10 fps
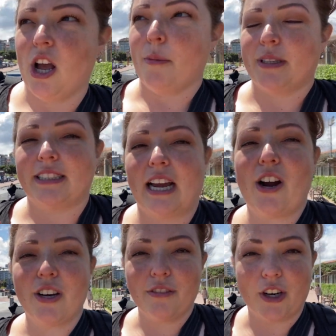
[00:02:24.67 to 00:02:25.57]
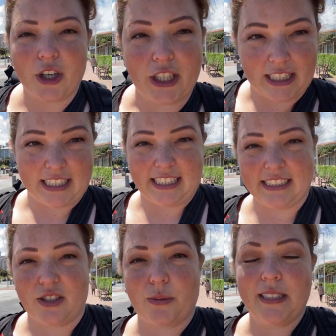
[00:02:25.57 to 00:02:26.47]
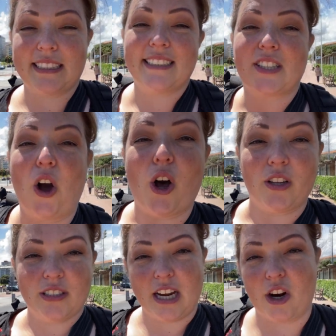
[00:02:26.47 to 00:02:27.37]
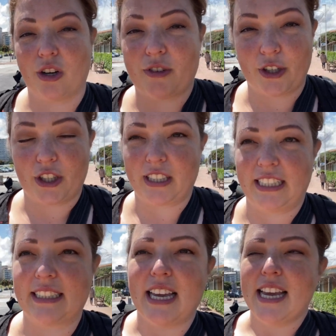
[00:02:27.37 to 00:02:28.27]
But the Tower of Hercules, the reason it's called the Tower of Hercules